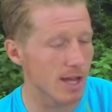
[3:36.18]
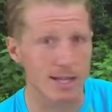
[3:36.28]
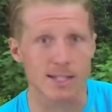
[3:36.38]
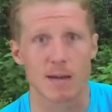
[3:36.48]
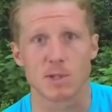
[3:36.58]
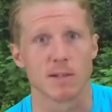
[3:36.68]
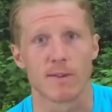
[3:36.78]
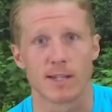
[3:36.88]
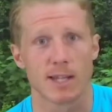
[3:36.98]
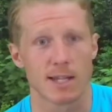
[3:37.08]
it's absolutely
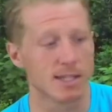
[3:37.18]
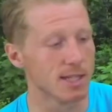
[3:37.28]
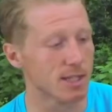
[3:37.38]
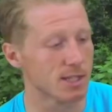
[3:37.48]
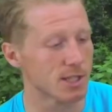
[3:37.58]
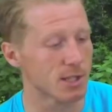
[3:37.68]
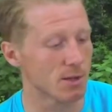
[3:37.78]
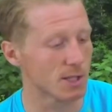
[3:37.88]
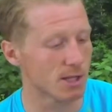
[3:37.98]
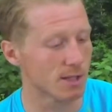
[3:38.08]
fantastic. Your
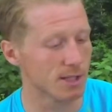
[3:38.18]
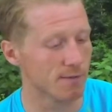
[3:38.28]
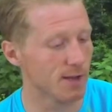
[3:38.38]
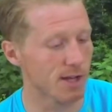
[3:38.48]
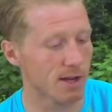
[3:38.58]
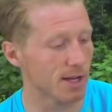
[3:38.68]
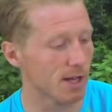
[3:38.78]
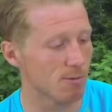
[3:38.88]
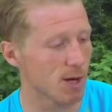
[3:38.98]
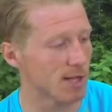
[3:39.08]
feet aren't going
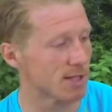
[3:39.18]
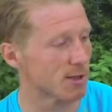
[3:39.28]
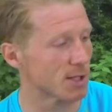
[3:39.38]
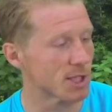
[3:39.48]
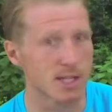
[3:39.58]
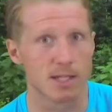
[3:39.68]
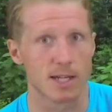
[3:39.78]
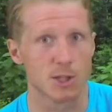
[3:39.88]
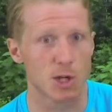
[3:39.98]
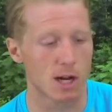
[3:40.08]
to get wet, your socks are going to
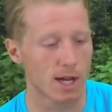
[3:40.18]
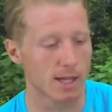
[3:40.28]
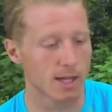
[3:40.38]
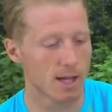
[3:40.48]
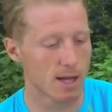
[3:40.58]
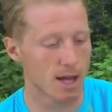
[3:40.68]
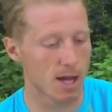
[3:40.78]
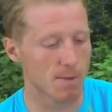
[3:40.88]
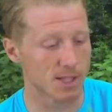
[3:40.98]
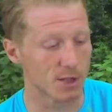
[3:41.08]
stay dry.
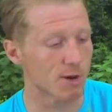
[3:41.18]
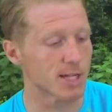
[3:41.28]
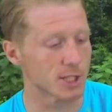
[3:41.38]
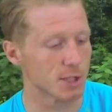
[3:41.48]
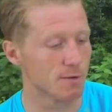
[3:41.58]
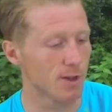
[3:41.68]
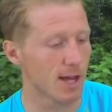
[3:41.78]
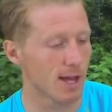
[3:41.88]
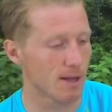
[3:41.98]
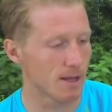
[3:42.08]
It's a great shoe for
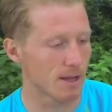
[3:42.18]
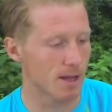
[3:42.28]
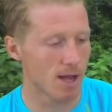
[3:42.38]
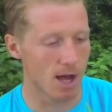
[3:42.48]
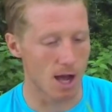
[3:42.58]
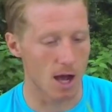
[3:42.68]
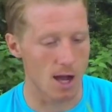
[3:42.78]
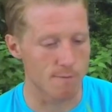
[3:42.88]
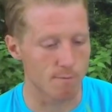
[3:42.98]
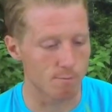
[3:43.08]
that.
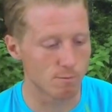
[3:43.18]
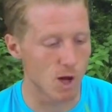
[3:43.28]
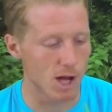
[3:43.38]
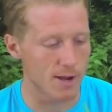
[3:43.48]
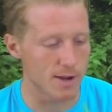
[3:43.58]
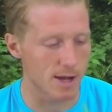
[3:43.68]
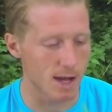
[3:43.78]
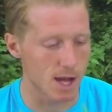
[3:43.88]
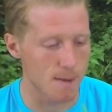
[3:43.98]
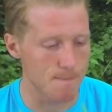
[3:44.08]
I've run,
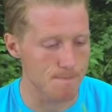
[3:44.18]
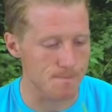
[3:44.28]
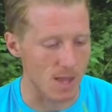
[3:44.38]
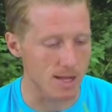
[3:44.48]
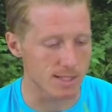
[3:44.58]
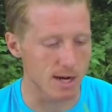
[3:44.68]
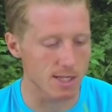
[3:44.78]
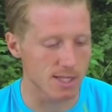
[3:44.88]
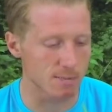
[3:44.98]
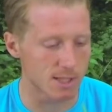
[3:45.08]
it's kind
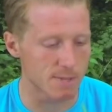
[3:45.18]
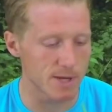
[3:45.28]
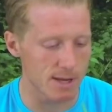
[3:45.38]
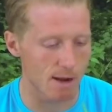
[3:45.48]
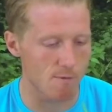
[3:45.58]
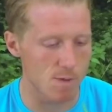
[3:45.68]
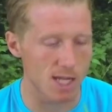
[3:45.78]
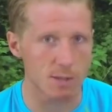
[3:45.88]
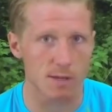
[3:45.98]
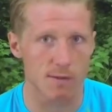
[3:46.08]
of similar to me, it
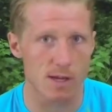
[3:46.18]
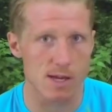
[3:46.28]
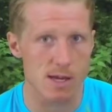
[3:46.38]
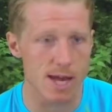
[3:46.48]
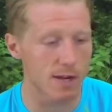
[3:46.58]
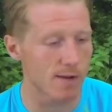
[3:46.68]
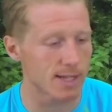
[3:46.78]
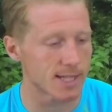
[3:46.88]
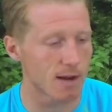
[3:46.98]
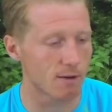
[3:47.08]
reminds me of the
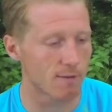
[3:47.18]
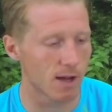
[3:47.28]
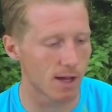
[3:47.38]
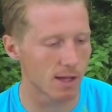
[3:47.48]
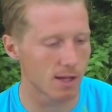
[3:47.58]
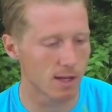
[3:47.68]
Innovate Terrafly.